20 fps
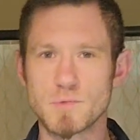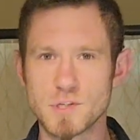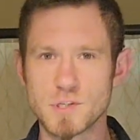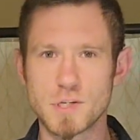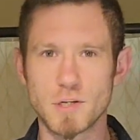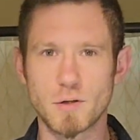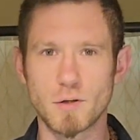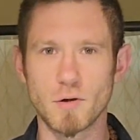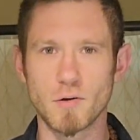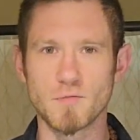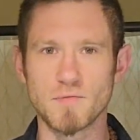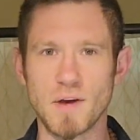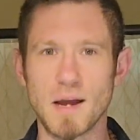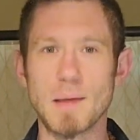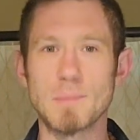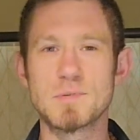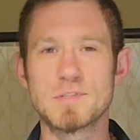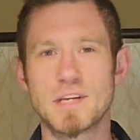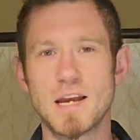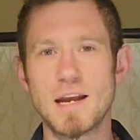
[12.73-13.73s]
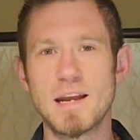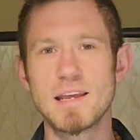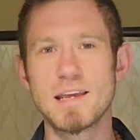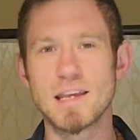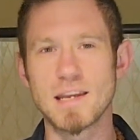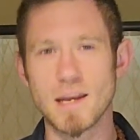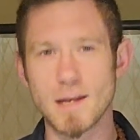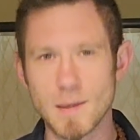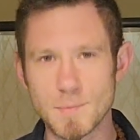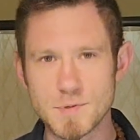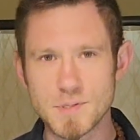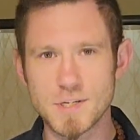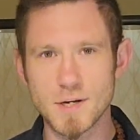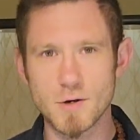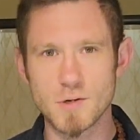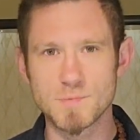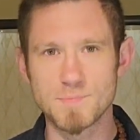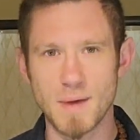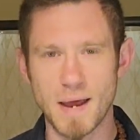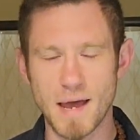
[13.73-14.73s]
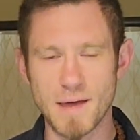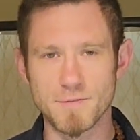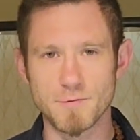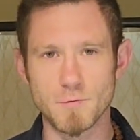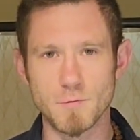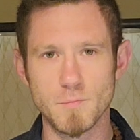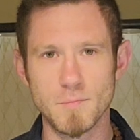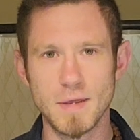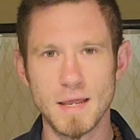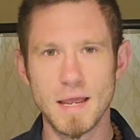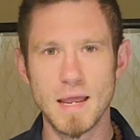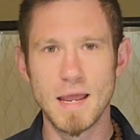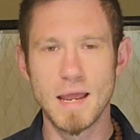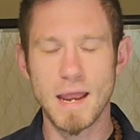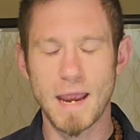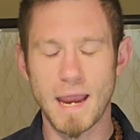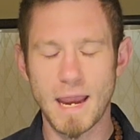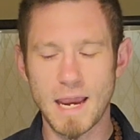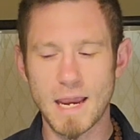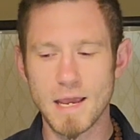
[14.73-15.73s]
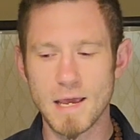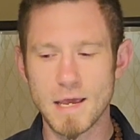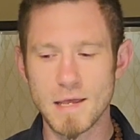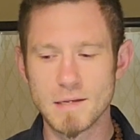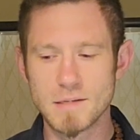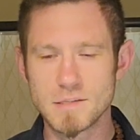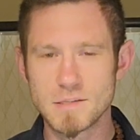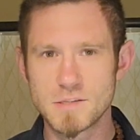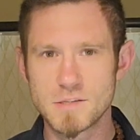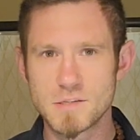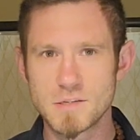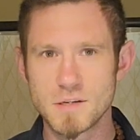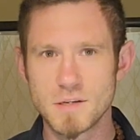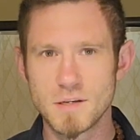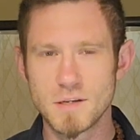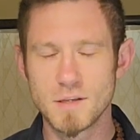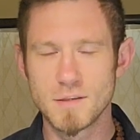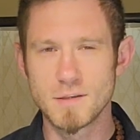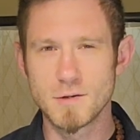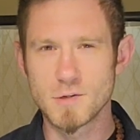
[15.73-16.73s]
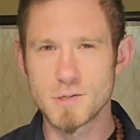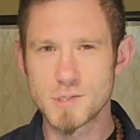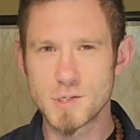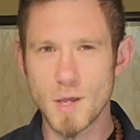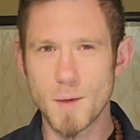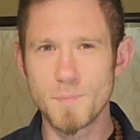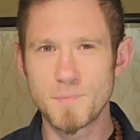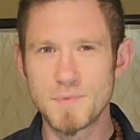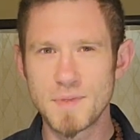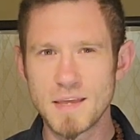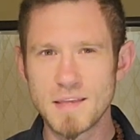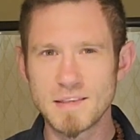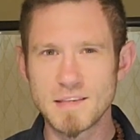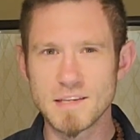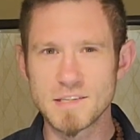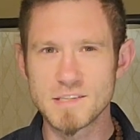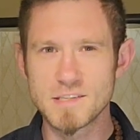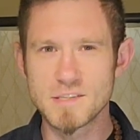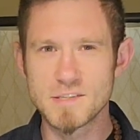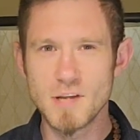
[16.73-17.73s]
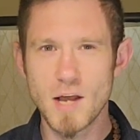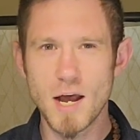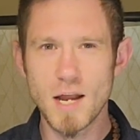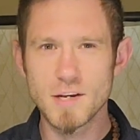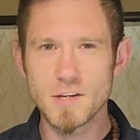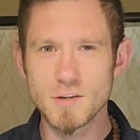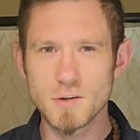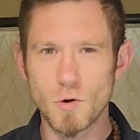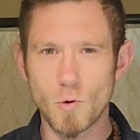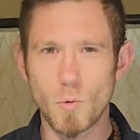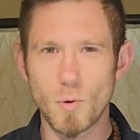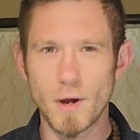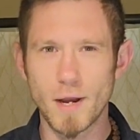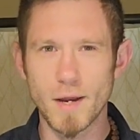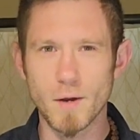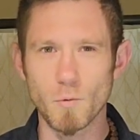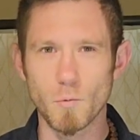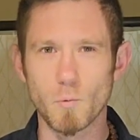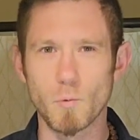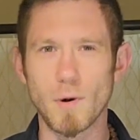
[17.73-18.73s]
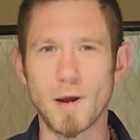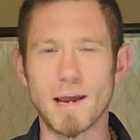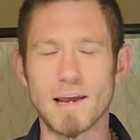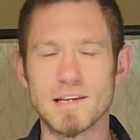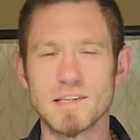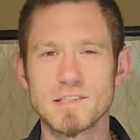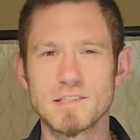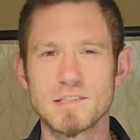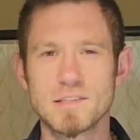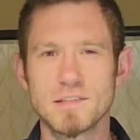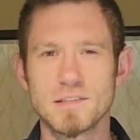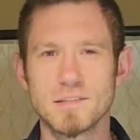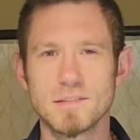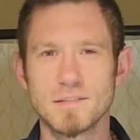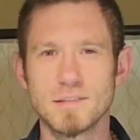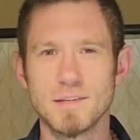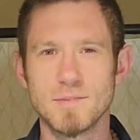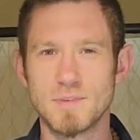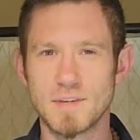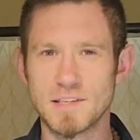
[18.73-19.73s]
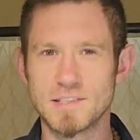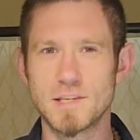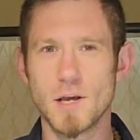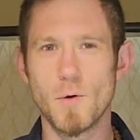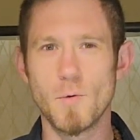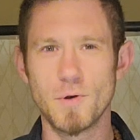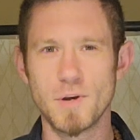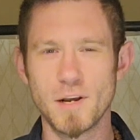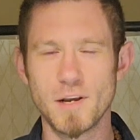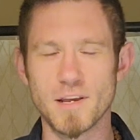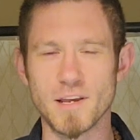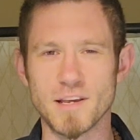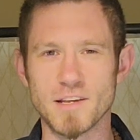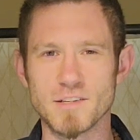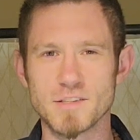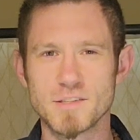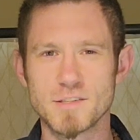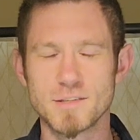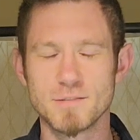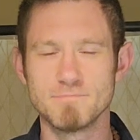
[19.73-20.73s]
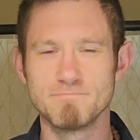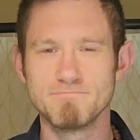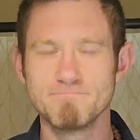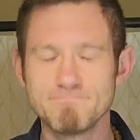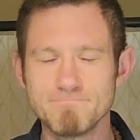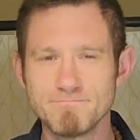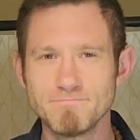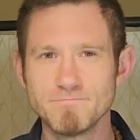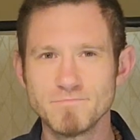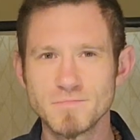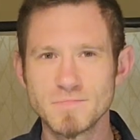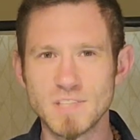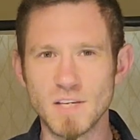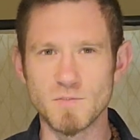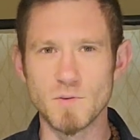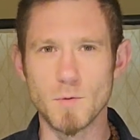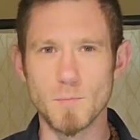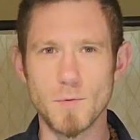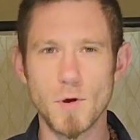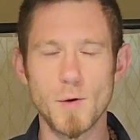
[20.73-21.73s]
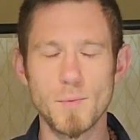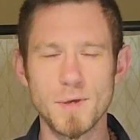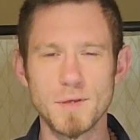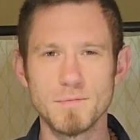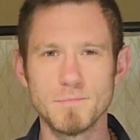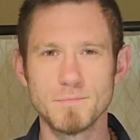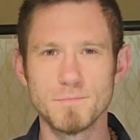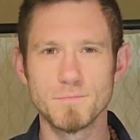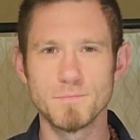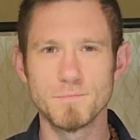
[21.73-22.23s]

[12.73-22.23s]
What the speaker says: Just to clarify, I'm standing in an upstairs bathroom, and there's something that's not quite right. If you can tell what it is, give you a moment.